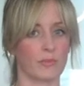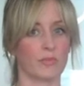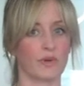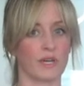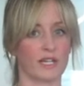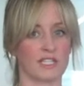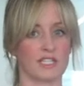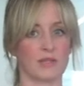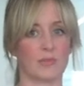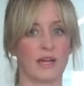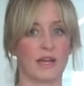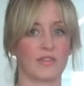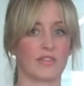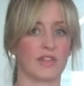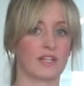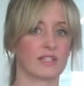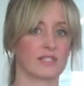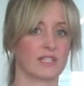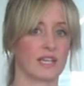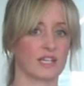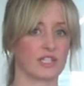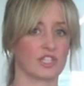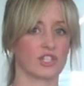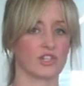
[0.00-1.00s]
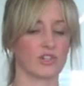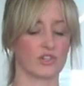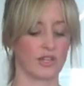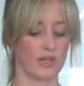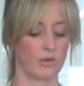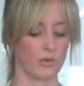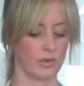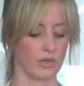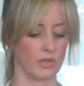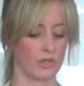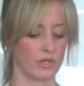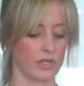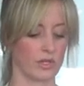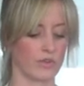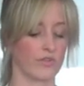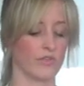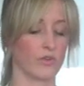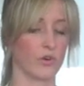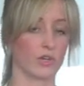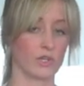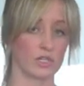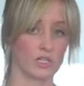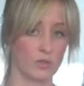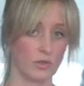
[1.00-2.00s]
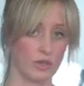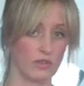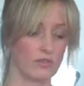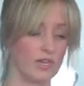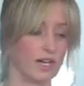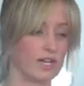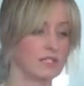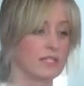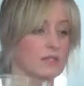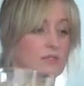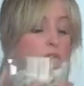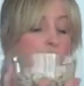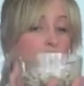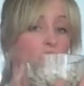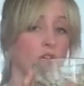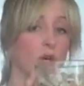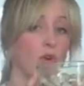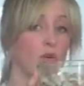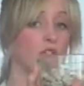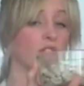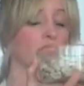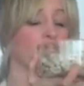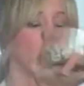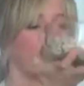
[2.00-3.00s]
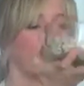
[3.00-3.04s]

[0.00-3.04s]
brings about that texture that we're looking for. So I've got some soaked